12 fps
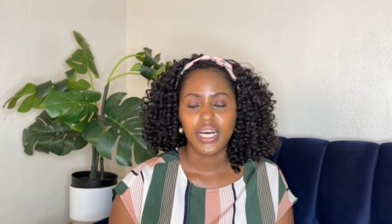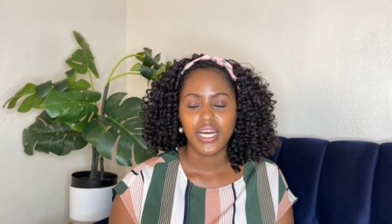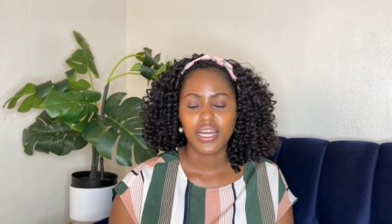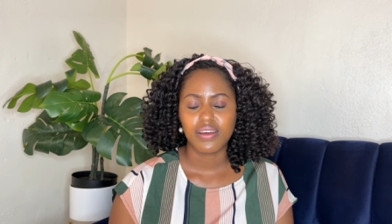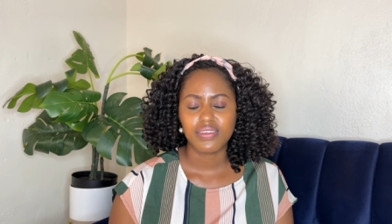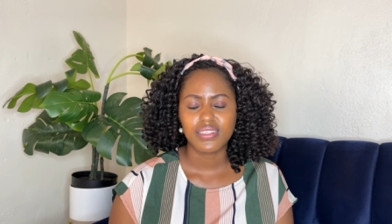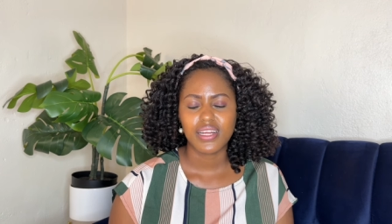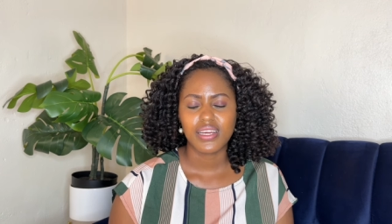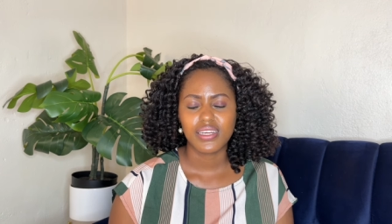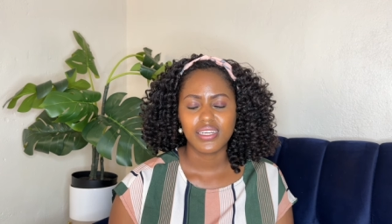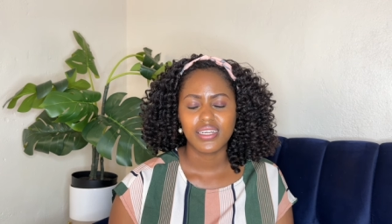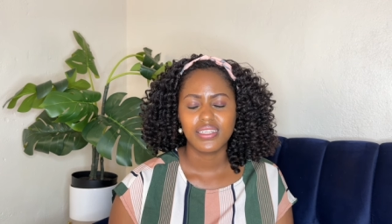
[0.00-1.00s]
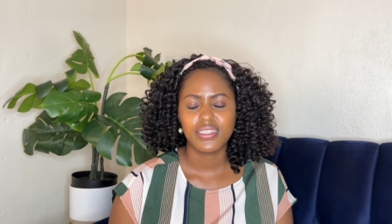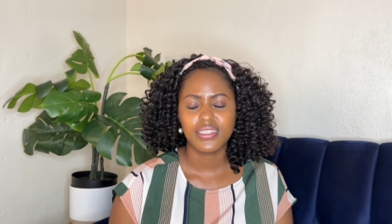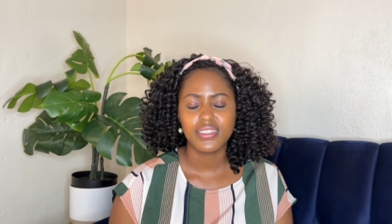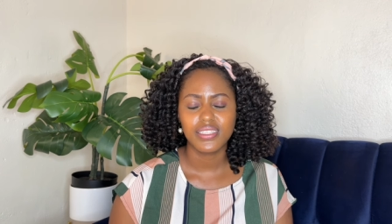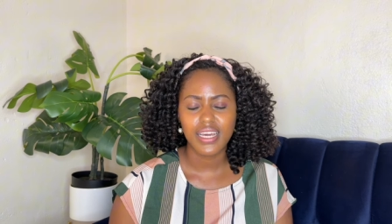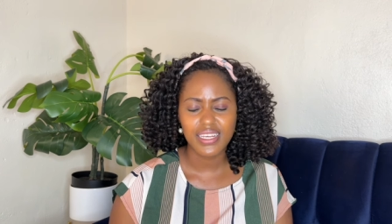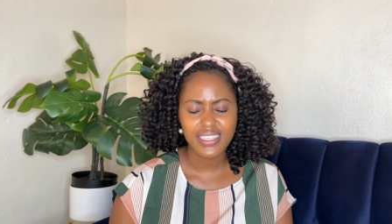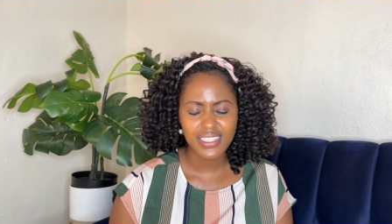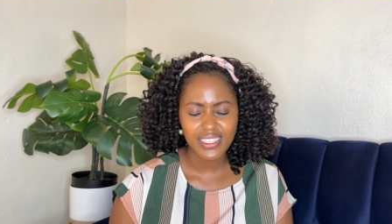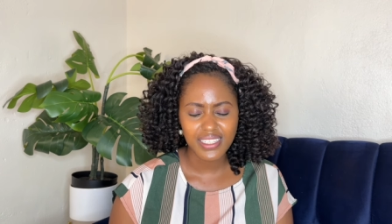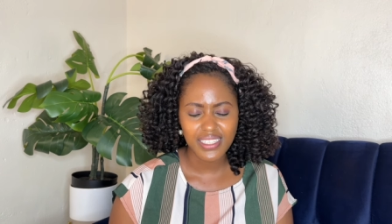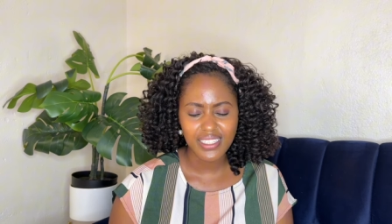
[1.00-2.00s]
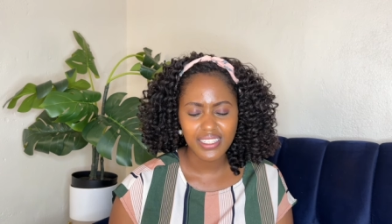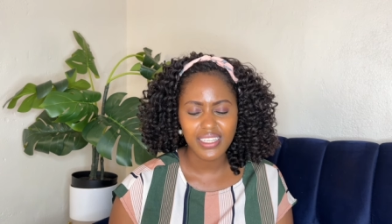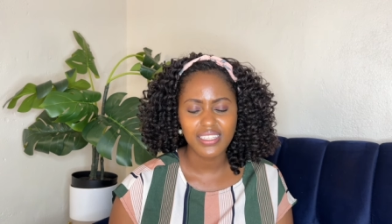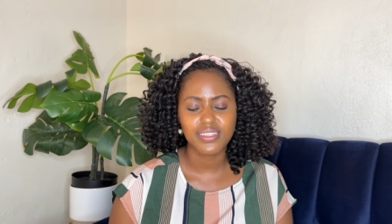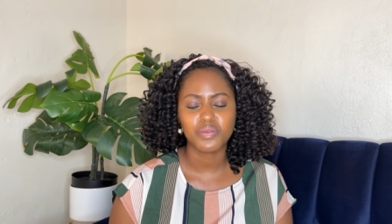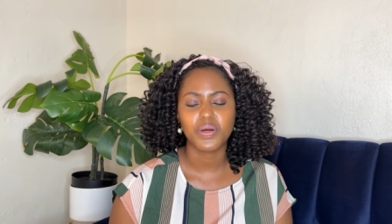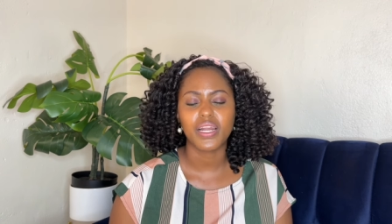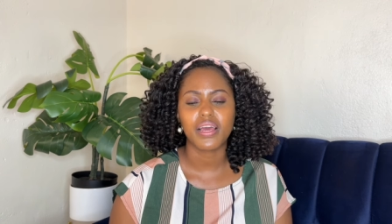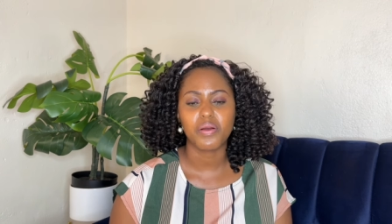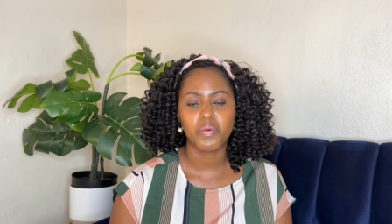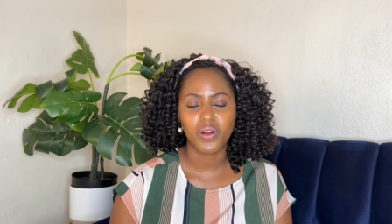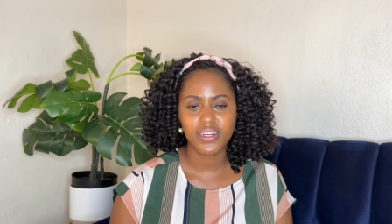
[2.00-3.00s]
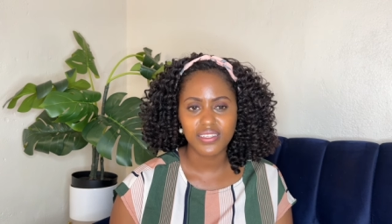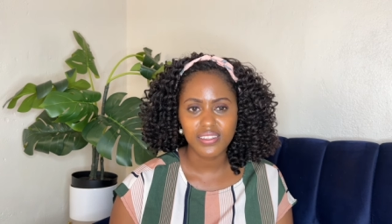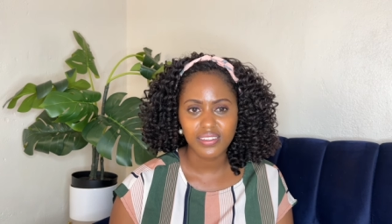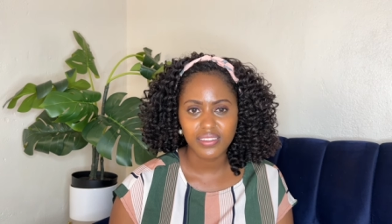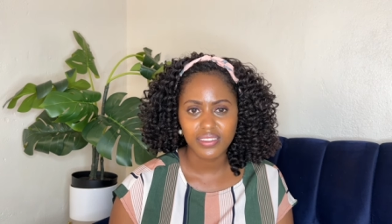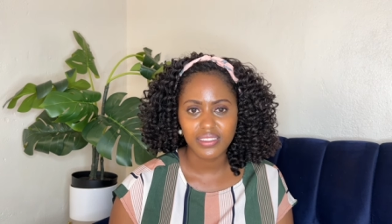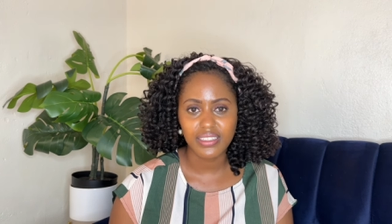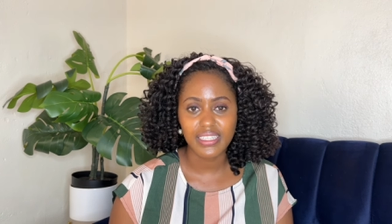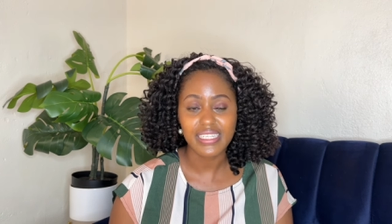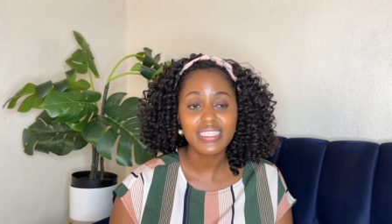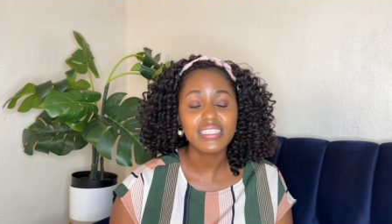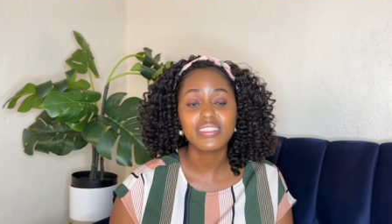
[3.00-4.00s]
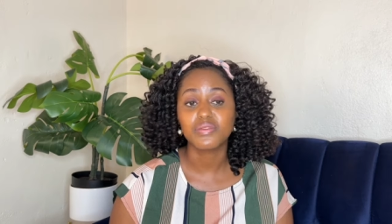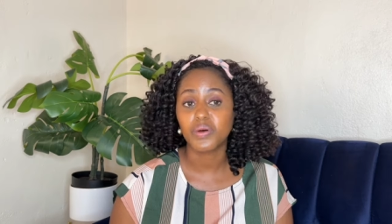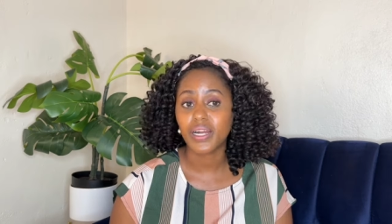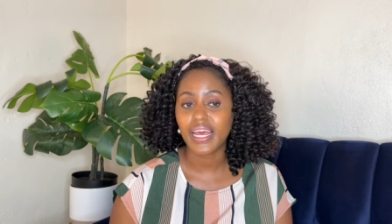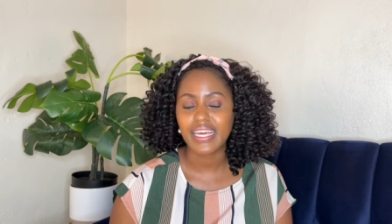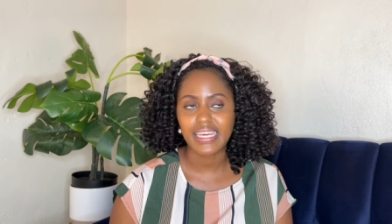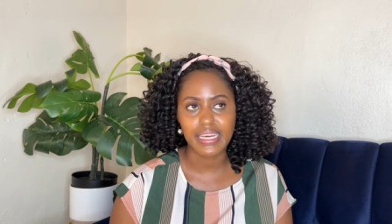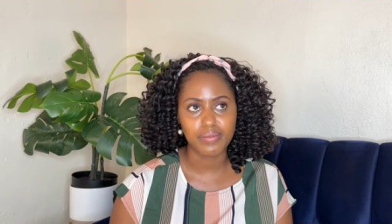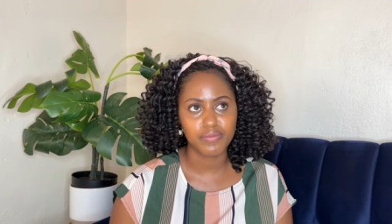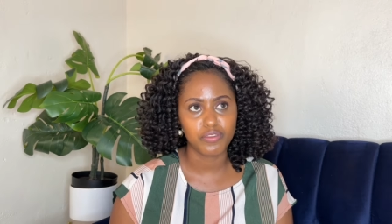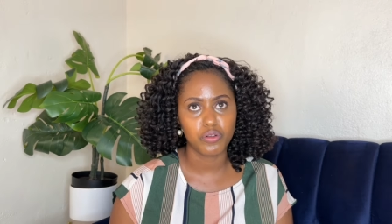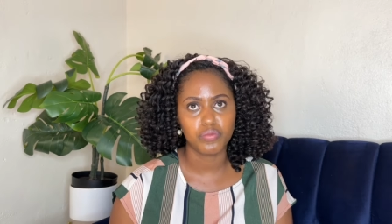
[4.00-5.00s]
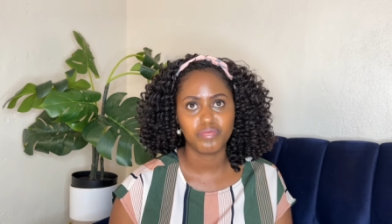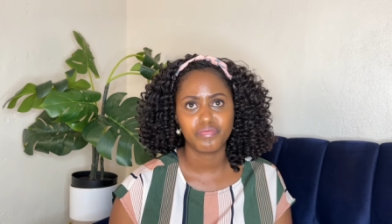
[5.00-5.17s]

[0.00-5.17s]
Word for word: And I was like, yes, this is what I want. This is what I came for.